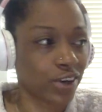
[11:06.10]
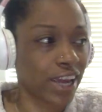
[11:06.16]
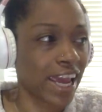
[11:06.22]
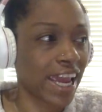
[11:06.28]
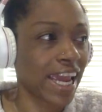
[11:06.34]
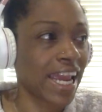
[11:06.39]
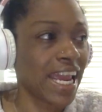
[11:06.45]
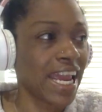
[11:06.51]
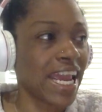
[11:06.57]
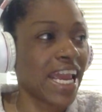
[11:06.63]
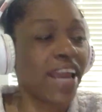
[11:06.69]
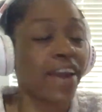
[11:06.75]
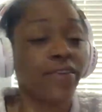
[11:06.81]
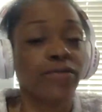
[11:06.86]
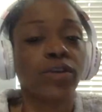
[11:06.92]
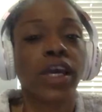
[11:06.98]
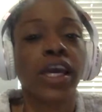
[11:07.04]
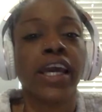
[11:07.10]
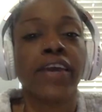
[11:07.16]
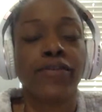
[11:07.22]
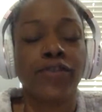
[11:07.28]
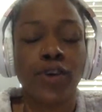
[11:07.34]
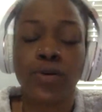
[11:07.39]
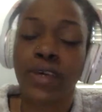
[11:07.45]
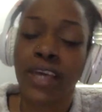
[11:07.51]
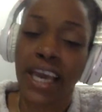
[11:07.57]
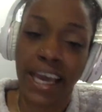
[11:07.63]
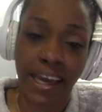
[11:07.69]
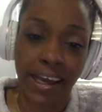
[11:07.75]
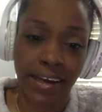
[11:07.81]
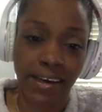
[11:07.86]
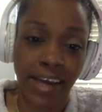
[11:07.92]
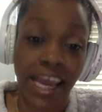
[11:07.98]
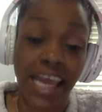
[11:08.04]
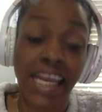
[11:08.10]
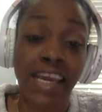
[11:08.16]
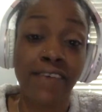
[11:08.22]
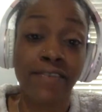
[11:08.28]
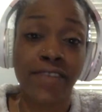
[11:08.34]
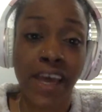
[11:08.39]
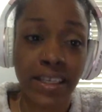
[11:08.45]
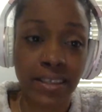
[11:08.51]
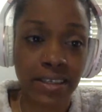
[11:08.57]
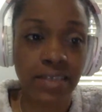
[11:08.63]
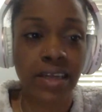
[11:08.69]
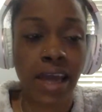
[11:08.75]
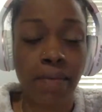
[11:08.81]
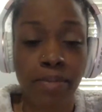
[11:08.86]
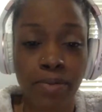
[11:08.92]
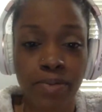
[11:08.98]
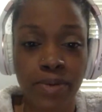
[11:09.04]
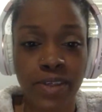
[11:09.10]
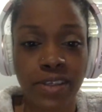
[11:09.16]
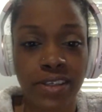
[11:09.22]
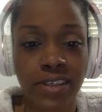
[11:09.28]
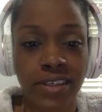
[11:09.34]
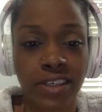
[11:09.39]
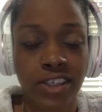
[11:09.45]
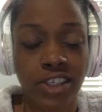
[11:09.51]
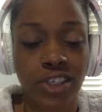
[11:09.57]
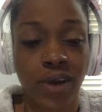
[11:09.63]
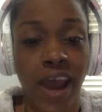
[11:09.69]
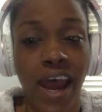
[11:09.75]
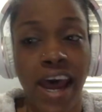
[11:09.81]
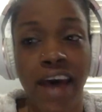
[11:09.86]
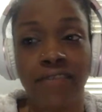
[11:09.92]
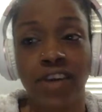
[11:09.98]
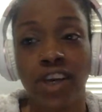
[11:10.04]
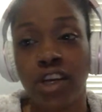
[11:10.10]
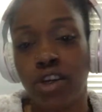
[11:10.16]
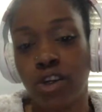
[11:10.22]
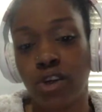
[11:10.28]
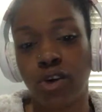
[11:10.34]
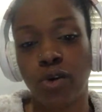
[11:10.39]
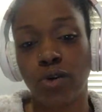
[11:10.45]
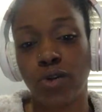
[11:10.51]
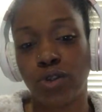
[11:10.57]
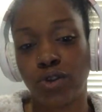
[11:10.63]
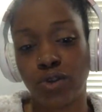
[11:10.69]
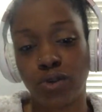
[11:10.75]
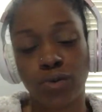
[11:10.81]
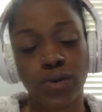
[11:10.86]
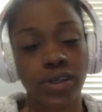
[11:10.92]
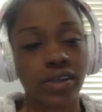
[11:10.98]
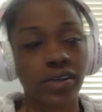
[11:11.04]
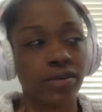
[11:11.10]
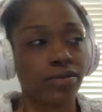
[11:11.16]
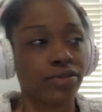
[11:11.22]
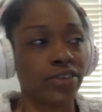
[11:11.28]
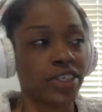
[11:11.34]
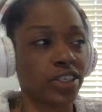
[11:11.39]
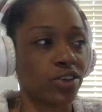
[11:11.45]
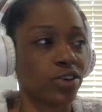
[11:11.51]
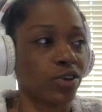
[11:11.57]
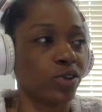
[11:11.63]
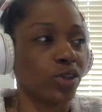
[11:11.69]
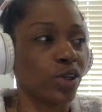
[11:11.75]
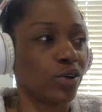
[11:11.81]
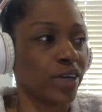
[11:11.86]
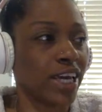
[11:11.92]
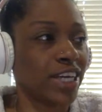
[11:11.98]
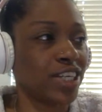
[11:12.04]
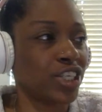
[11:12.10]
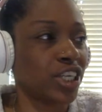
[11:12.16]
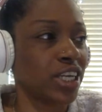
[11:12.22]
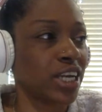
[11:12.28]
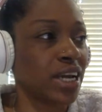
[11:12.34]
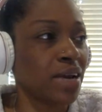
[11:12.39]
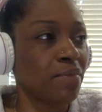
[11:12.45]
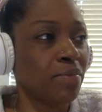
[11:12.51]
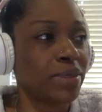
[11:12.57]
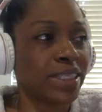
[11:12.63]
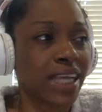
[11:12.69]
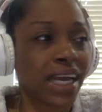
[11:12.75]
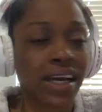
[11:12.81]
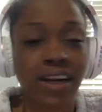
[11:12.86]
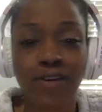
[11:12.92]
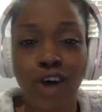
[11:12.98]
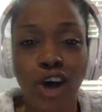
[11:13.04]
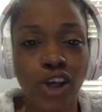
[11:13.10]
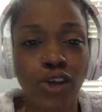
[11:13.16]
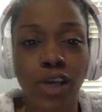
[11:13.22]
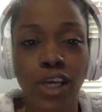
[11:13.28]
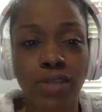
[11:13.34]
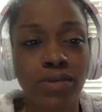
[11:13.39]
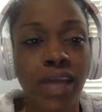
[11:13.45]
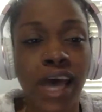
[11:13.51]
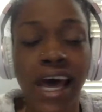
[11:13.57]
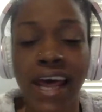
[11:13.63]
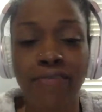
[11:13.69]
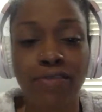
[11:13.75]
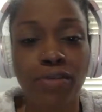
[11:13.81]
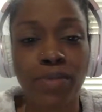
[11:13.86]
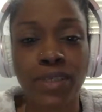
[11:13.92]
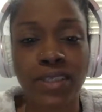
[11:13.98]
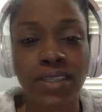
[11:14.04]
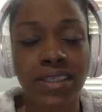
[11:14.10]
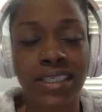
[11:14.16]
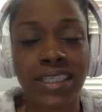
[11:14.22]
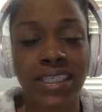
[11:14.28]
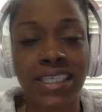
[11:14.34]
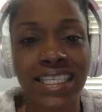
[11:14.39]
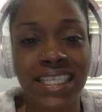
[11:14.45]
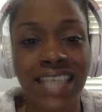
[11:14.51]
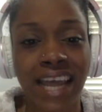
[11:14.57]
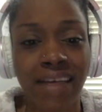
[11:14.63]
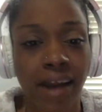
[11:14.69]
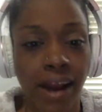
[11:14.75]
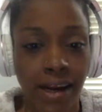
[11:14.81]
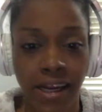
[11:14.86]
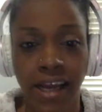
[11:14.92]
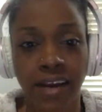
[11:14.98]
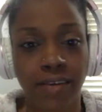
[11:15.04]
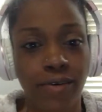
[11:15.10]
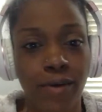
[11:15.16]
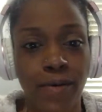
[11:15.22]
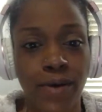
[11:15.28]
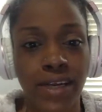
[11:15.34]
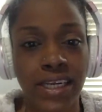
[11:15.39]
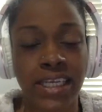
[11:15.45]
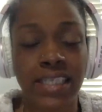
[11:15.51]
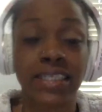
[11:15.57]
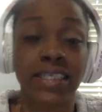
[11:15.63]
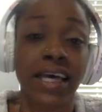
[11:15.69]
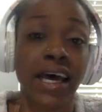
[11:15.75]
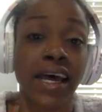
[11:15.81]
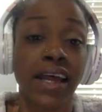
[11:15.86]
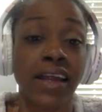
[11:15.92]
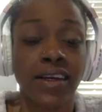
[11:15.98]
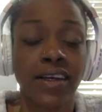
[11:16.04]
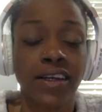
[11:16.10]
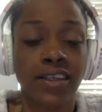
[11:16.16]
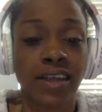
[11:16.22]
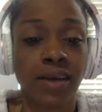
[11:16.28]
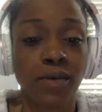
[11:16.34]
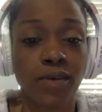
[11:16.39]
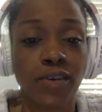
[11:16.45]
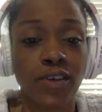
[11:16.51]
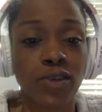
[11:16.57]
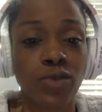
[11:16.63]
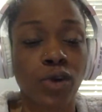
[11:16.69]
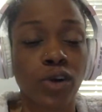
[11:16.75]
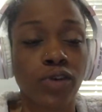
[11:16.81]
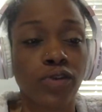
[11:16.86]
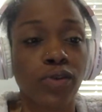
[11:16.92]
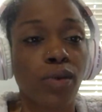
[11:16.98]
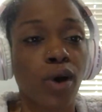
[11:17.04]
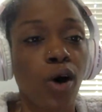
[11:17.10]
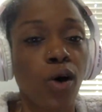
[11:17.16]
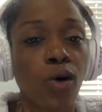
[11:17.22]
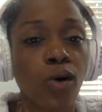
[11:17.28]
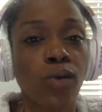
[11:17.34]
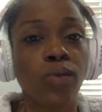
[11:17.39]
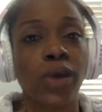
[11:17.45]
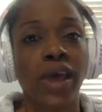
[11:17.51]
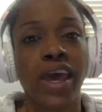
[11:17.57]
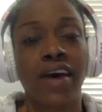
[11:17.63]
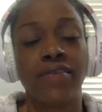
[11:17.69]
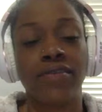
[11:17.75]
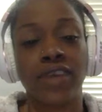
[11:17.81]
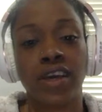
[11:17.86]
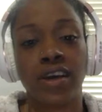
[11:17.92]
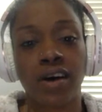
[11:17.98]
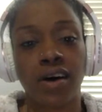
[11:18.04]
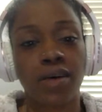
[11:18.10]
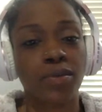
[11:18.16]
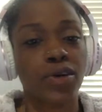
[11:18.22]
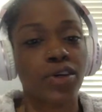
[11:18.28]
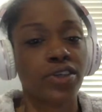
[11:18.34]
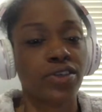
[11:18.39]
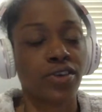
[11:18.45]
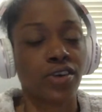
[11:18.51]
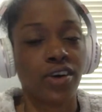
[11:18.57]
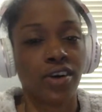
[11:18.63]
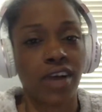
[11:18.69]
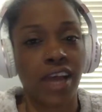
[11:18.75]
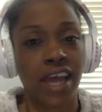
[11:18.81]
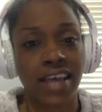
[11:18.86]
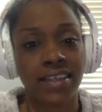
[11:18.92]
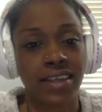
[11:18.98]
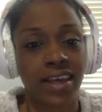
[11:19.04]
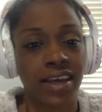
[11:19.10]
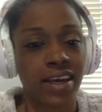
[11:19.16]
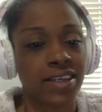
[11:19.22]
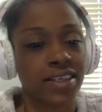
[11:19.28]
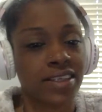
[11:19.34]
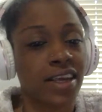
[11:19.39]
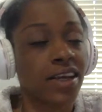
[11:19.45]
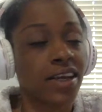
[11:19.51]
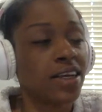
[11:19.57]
Okay. If you can, and if that's the type of business that you have, you go into a real physical location. But second of all, not every business needs that, right? Not everyone needs that. Some of us work from home. We have e-commerce or SaaS,